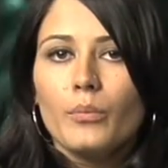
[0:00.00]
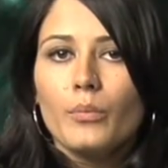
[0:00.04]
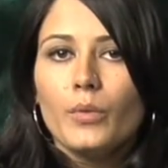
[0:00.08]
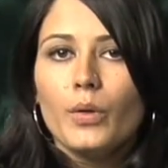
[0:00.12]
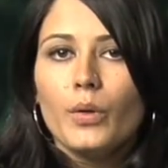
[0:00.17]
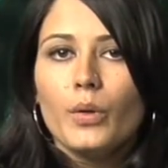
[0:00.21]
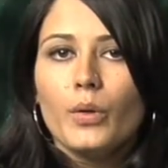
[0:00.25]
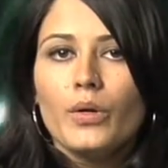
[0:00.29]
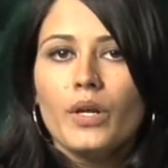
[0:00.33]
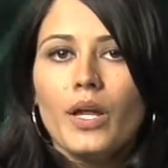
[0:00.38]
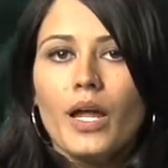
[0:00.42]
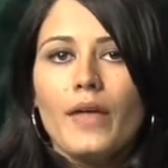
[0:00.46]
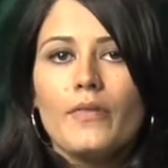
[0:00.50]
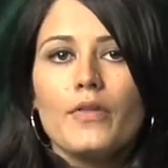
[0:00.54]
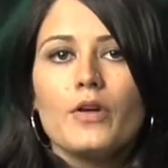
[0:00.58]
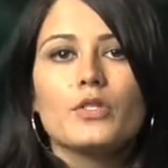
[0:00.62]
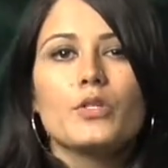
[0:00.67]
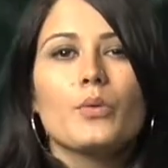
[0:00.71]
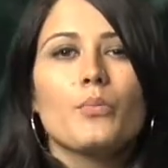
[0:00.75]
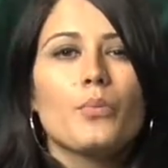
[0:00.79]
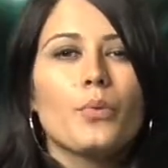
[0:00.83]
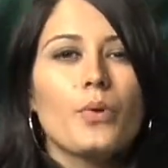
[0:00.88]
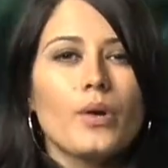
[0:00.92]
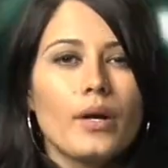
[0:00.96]
moon,
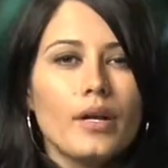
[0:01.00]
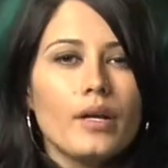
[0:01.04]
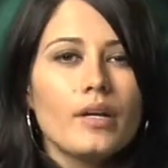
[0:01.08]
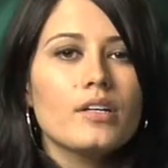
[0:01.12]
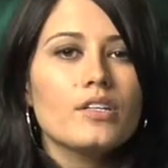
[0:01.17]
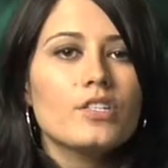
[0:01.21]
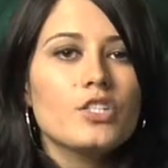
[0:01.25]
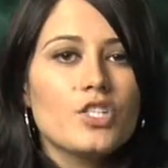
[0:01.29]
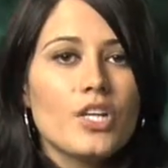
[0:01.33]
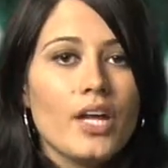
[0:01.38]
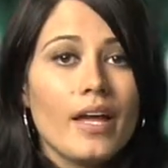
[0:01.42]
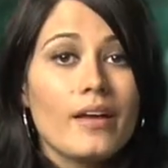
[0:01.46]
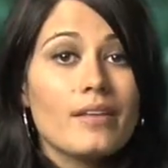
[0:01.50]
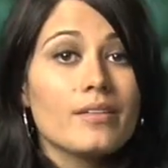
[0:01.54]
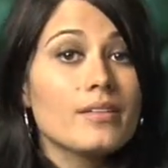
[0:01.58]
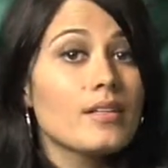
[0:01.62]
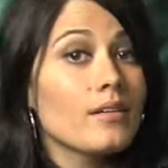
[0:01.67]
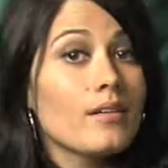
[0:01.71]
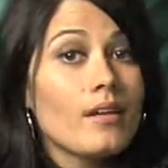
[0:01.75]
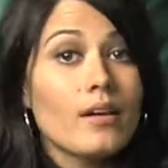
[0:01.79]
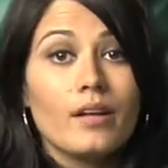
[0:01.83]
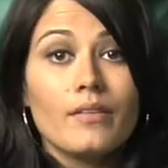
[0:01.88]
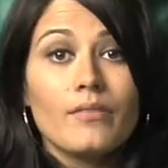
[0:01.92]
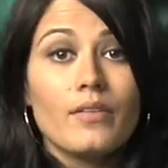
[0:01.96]
there's a pretty good chance
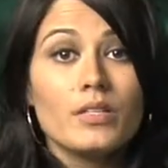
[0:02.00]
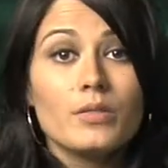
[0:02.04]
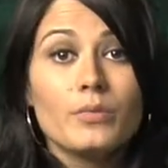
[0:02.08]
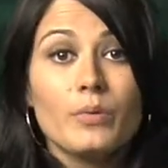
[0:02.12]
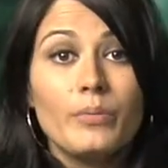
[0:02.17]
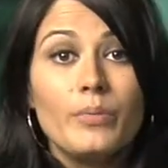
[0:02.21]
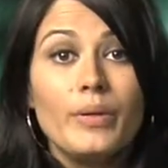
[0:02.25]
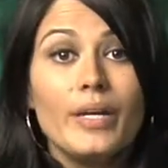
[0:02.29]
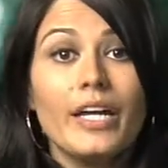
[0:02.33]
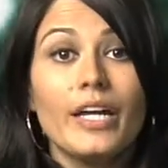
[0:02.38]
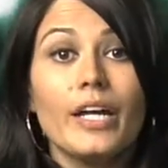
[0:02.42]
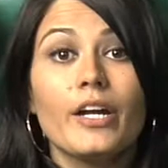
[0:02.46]
that none of us would be